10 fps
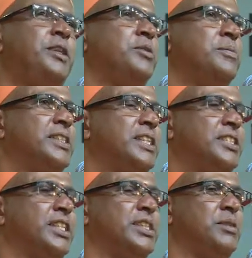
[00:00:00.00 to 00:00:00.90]
to Mother
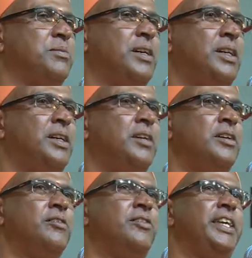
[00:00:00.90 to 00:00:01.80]
Jagadamba,
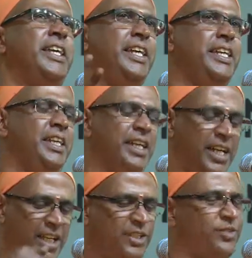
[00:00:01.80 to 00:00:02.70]
why India
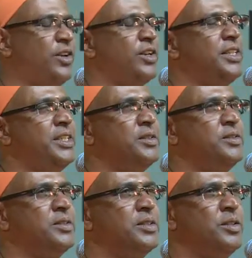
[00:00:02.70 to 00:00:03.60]
has fallen
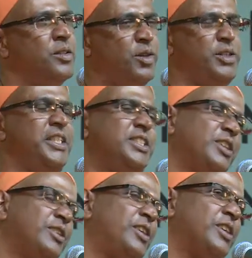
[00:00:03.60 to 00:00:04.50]
down? What is the
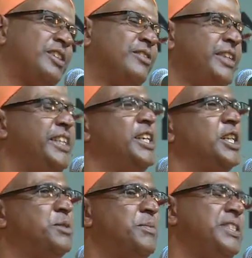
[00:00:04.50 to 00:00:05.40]
cause of
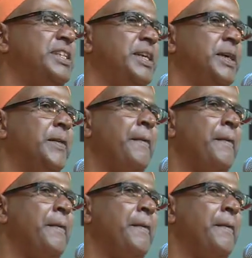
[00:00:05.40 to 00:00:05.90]
India's misery?